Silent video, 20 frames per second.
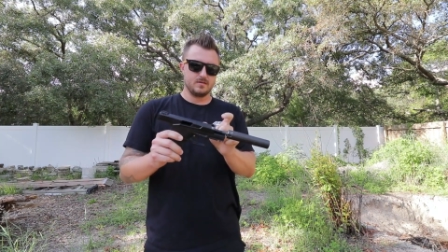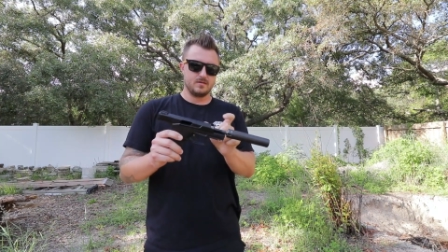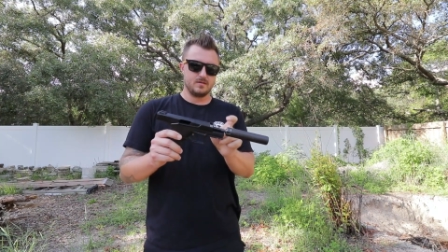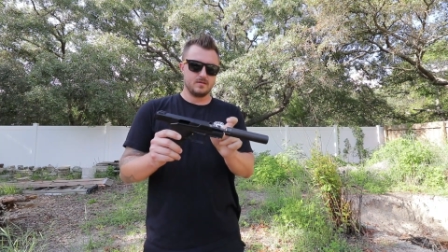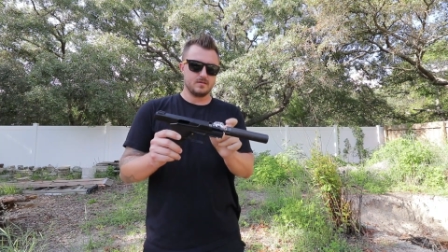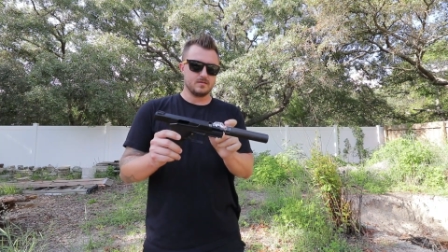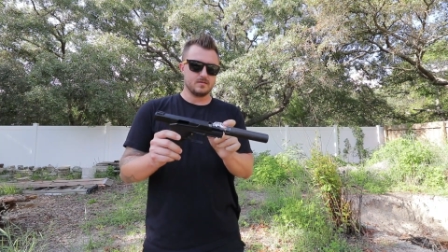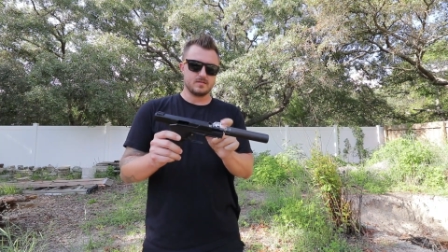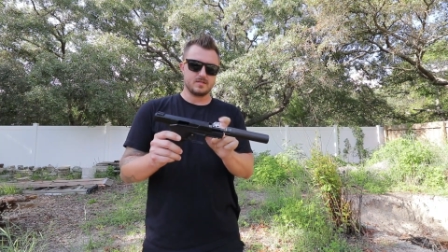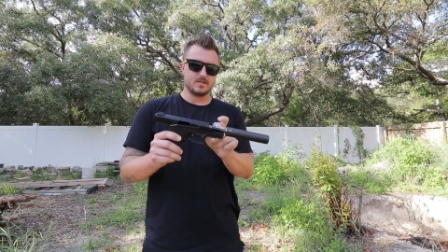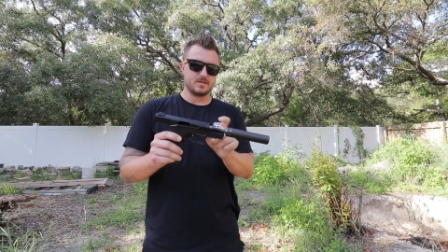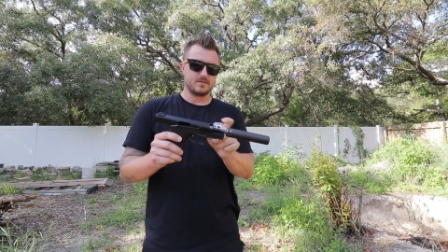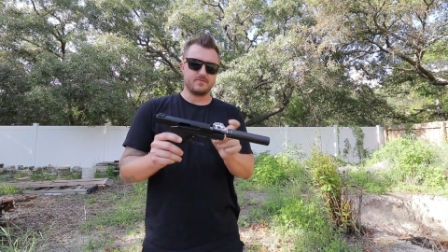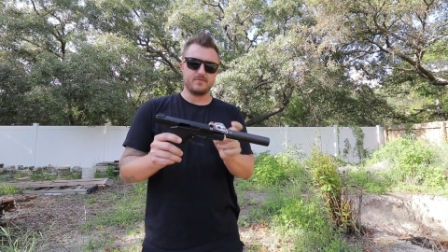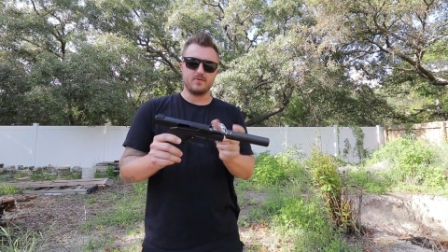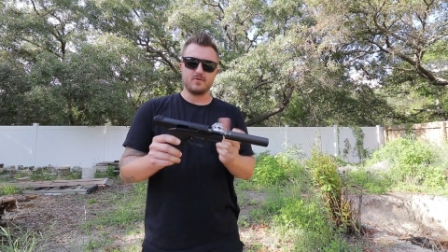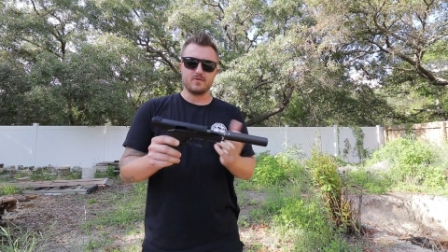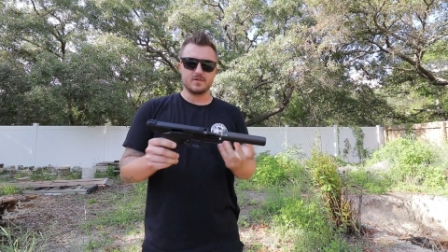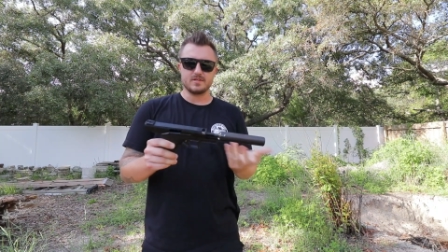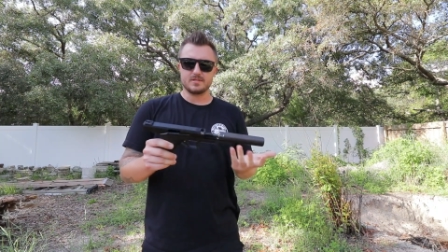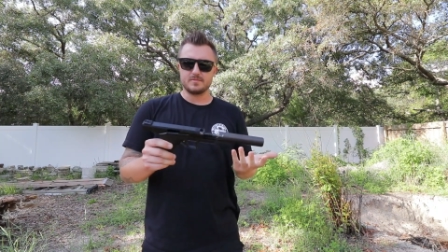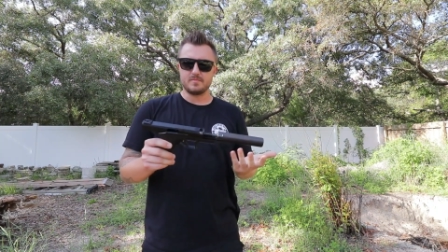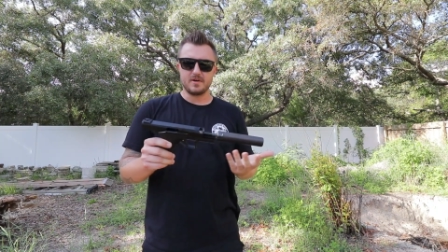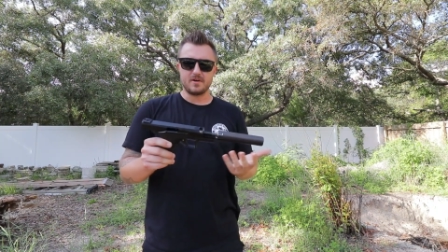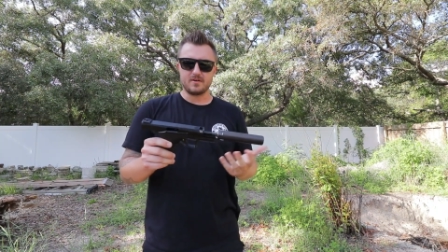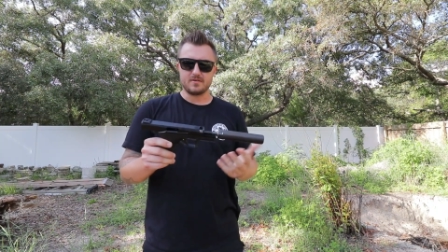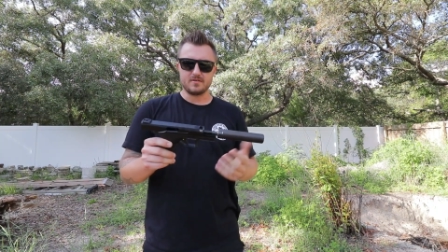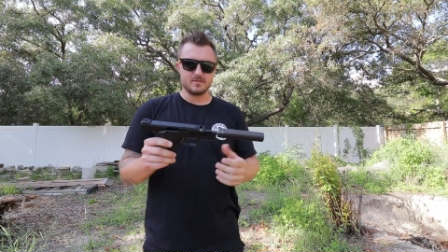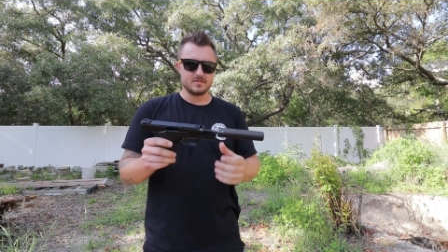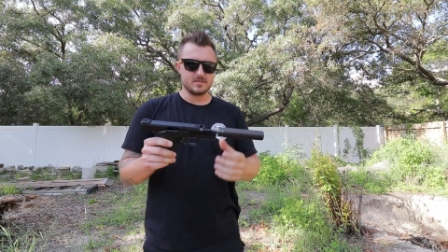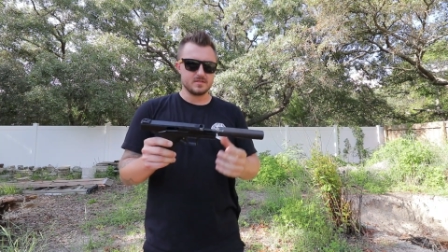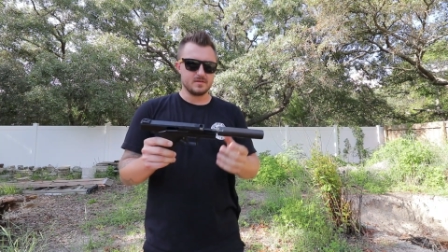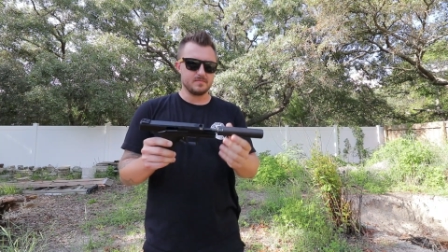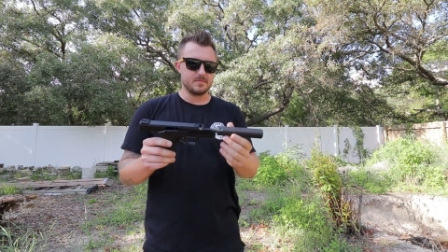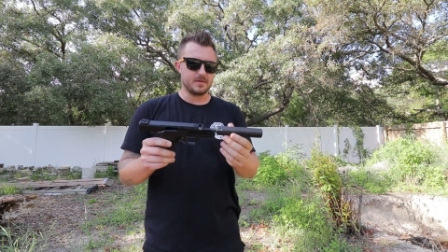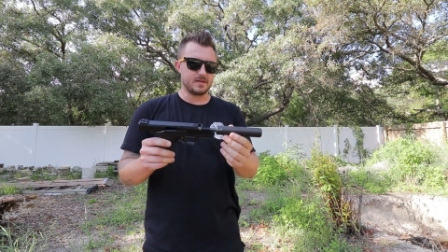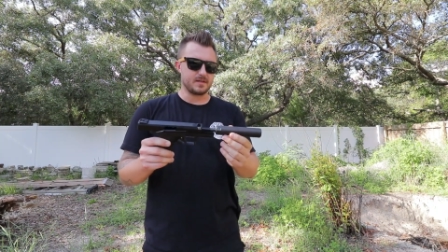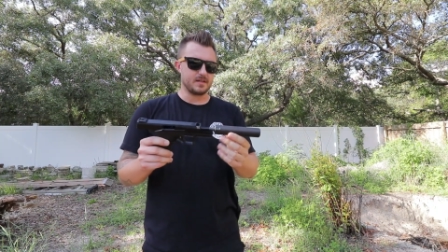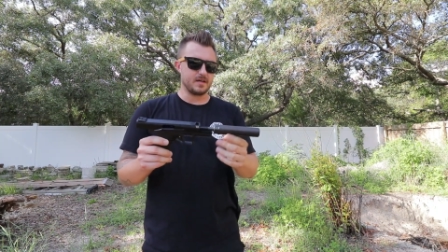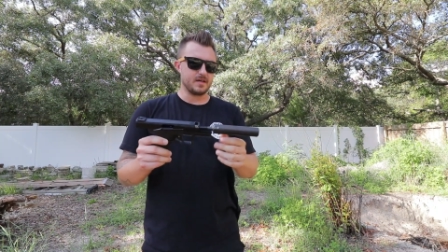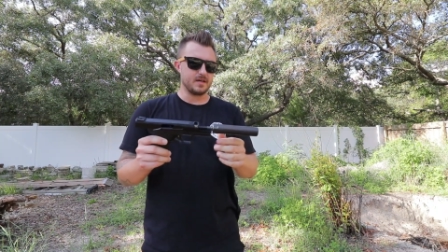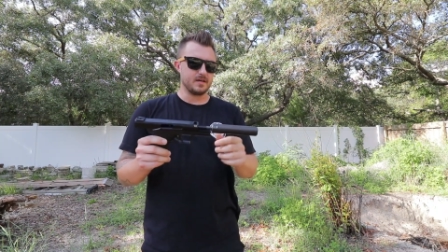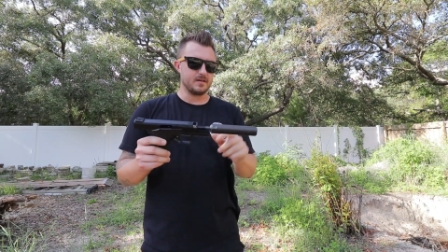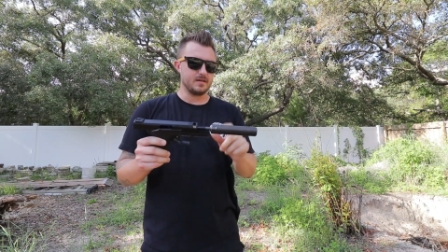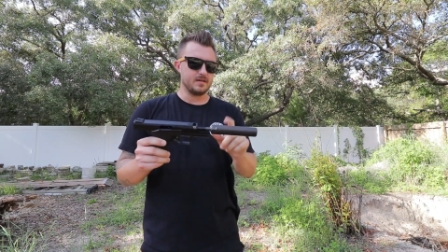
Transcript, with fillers: Uh, it's like a four inch barrel, something like that.